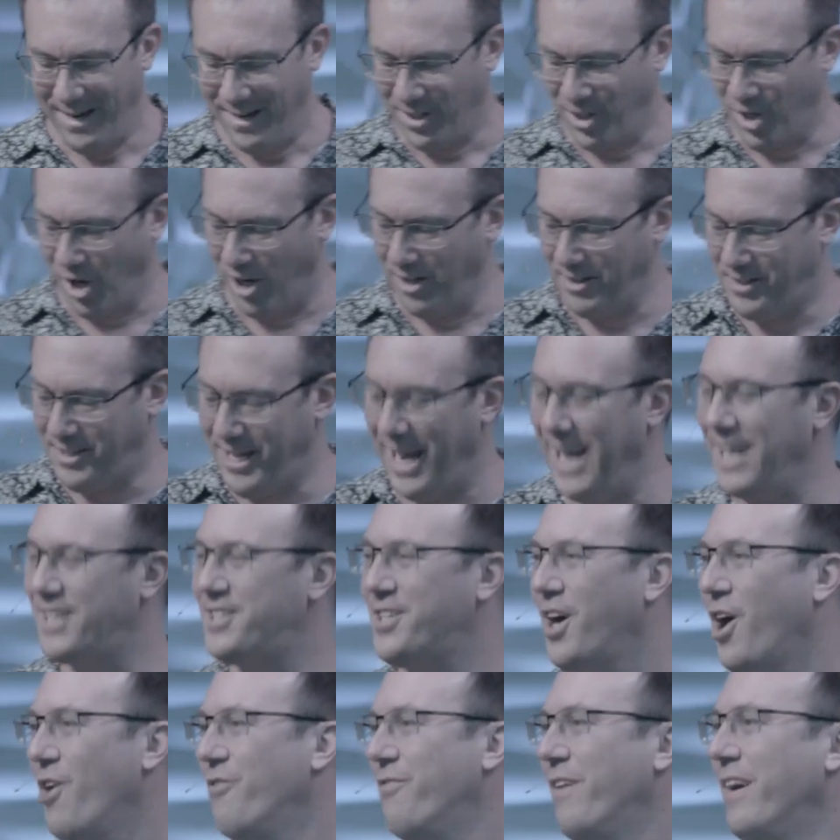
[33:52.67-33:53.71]
God takes
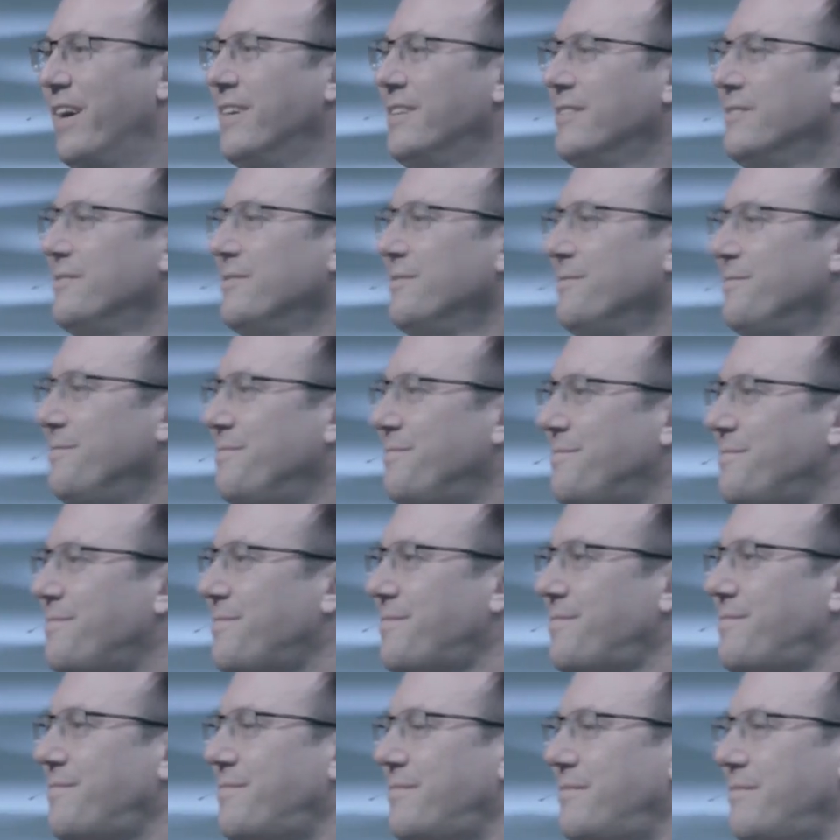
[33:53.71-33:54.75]
over.
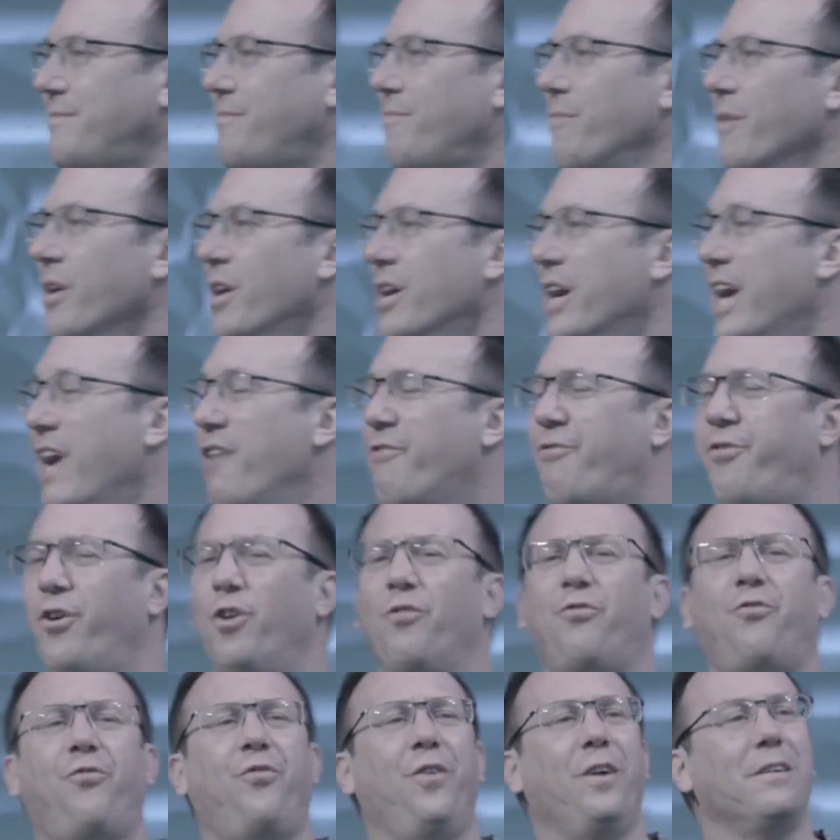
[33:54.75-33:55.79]
He
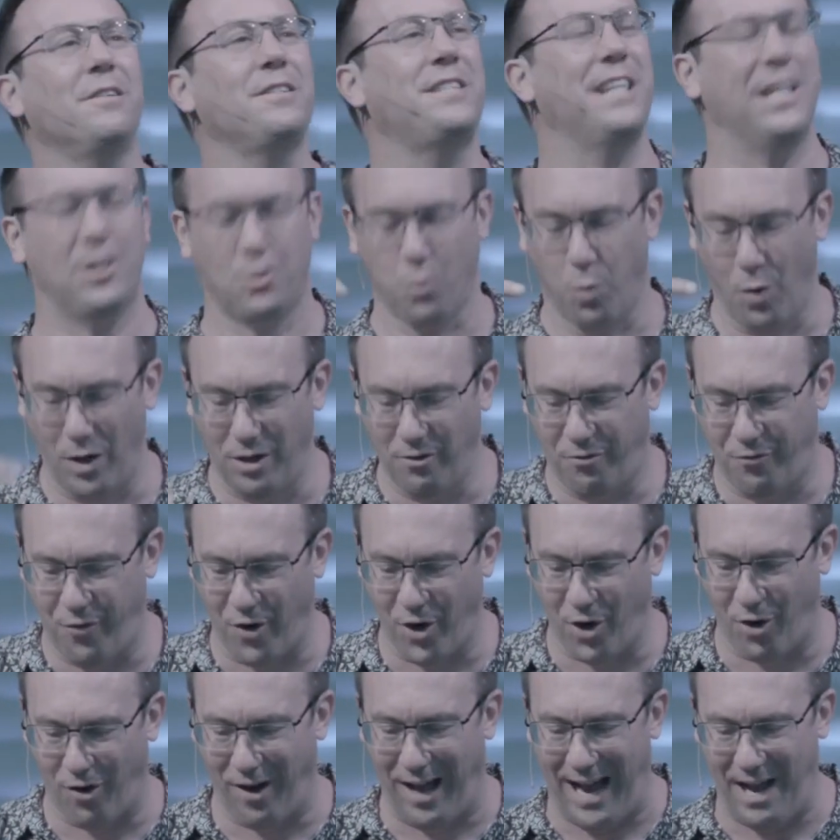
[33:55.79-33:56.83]
fulfills his will for
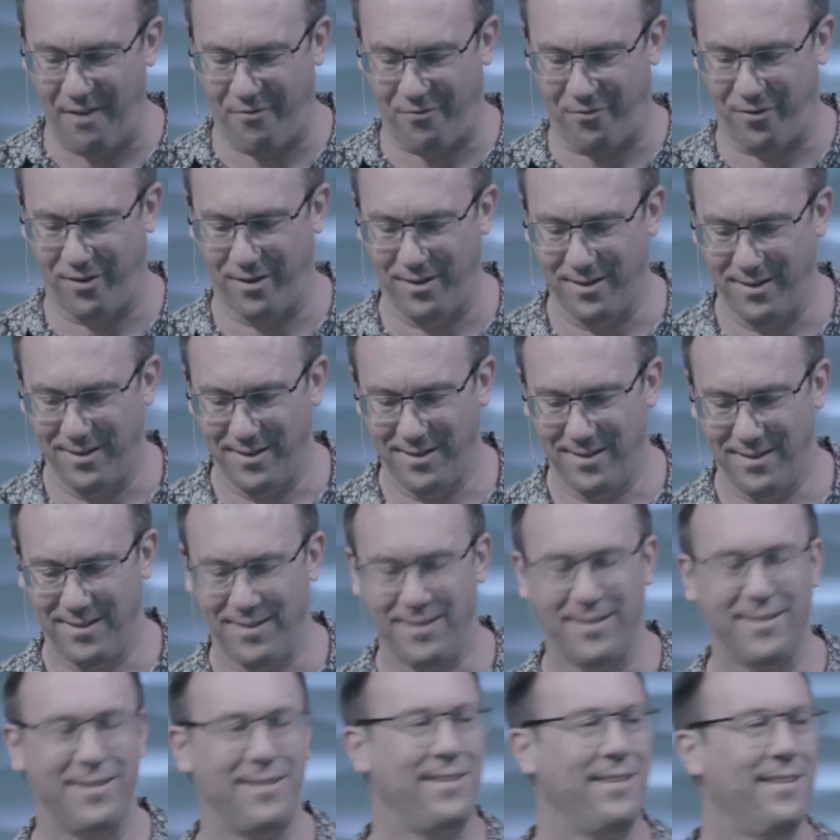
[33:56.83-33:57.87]
your life.
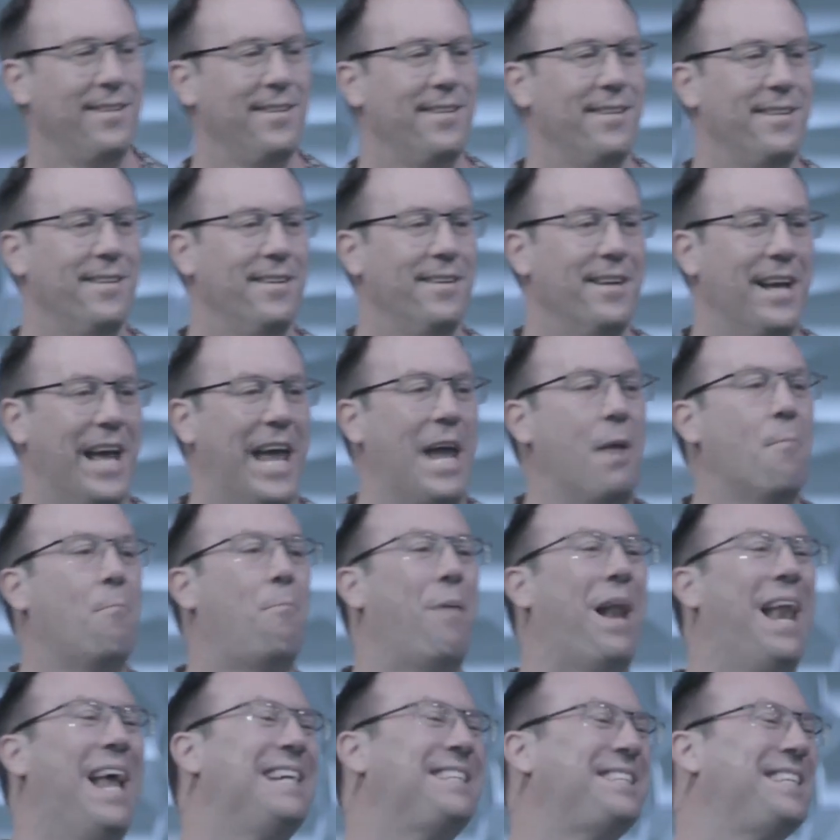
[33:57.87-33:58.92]
He
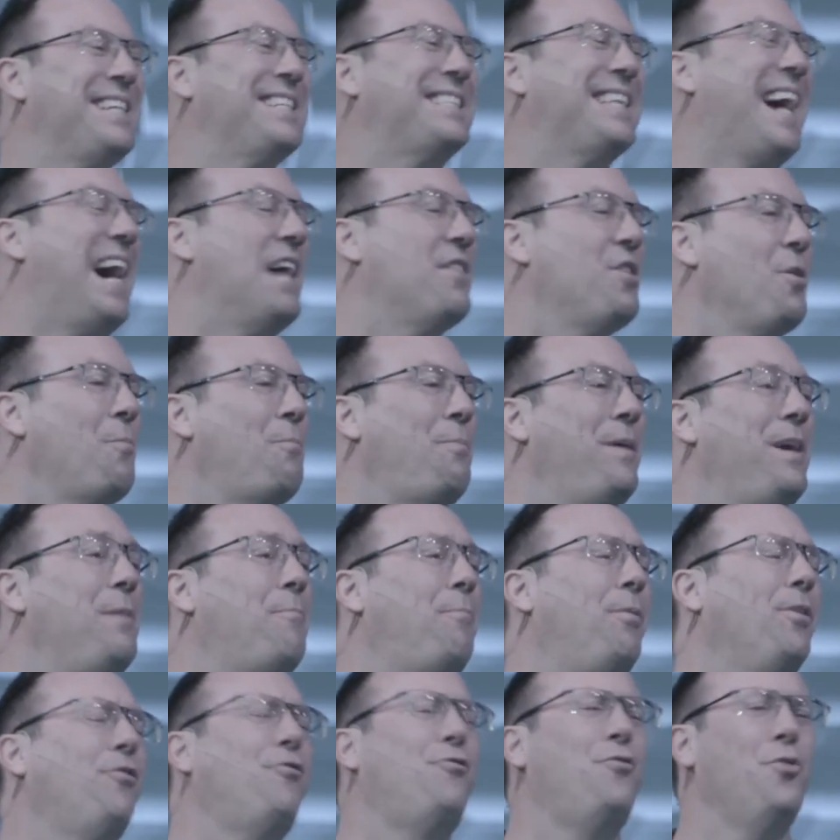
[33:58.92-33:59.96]
blesses other
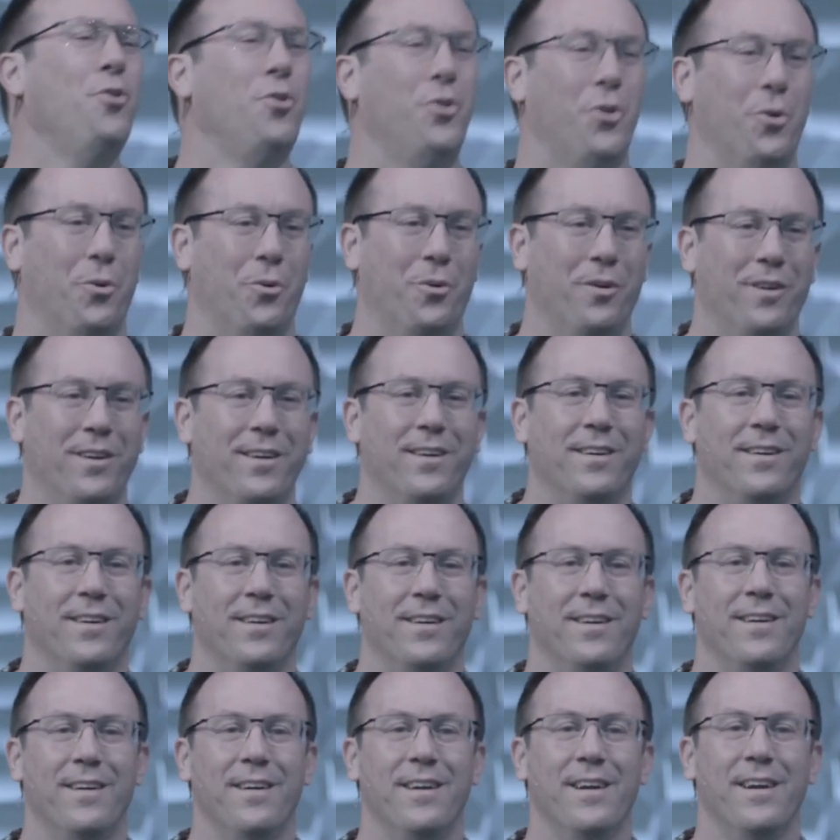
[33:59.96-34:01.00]
people through you
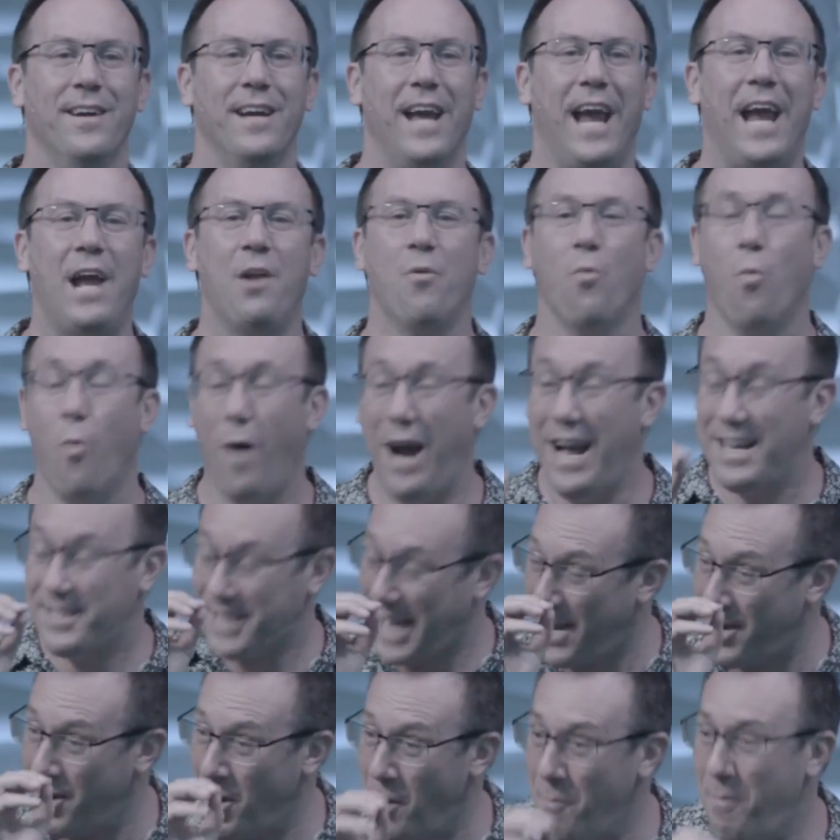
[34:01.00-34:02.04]
in ways,
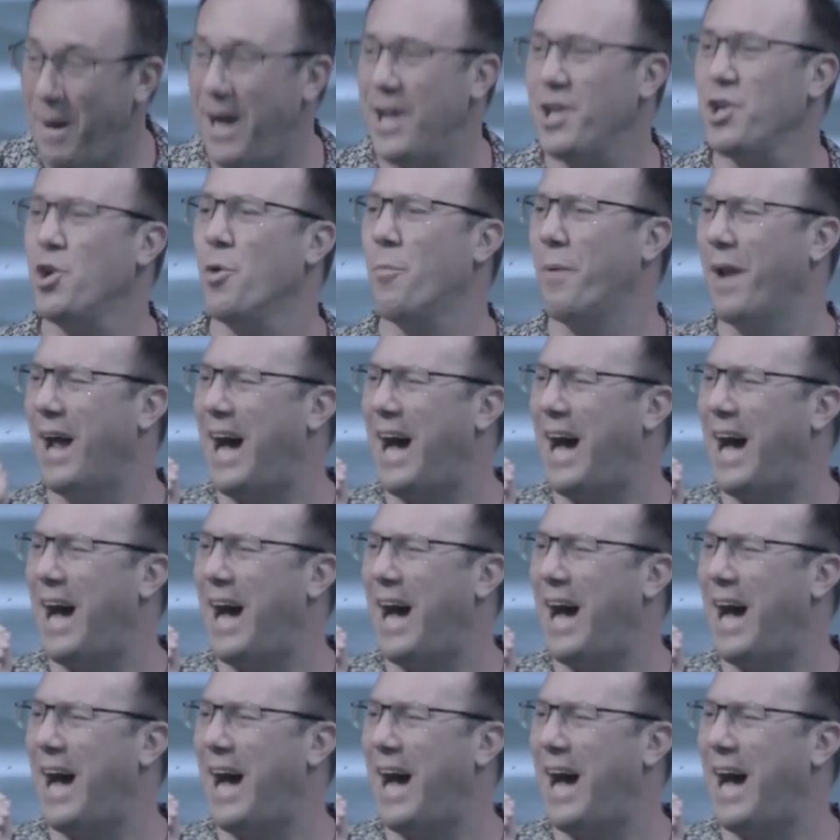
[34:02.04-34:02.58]
I don't know about you, but